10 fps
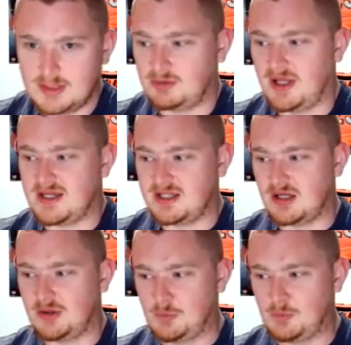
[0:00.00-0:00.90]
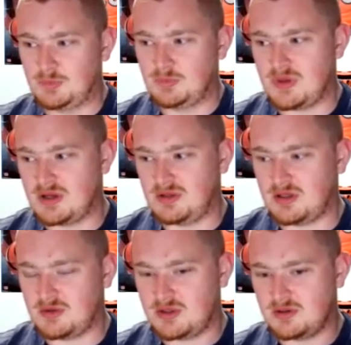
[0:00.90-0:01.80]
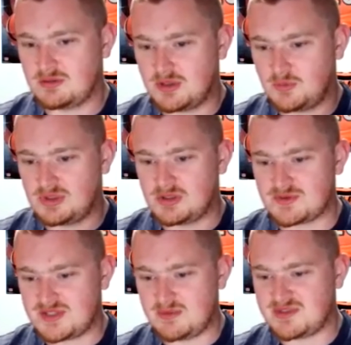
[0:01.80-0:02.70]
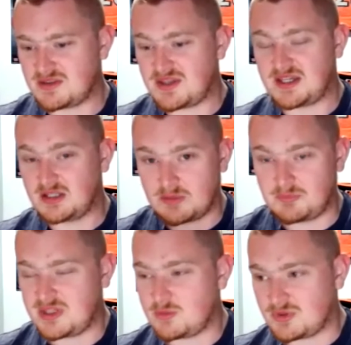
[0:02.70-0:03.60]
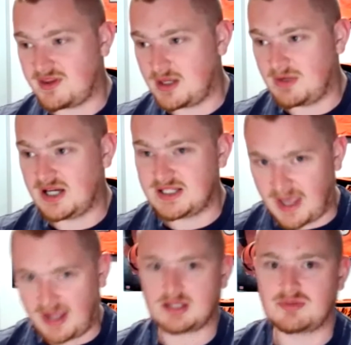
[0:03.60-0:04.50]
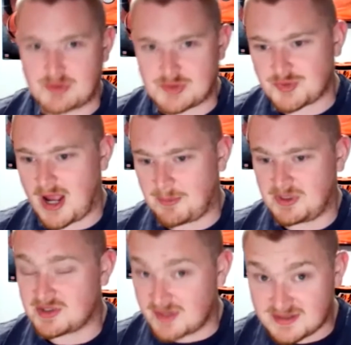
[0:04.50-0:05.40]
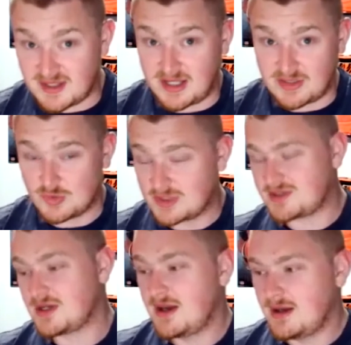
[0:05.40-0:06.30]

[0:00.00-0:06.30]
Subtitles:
Like, they're one of those teams that they can compete with anybody and they're scrappy. So that's dangerous.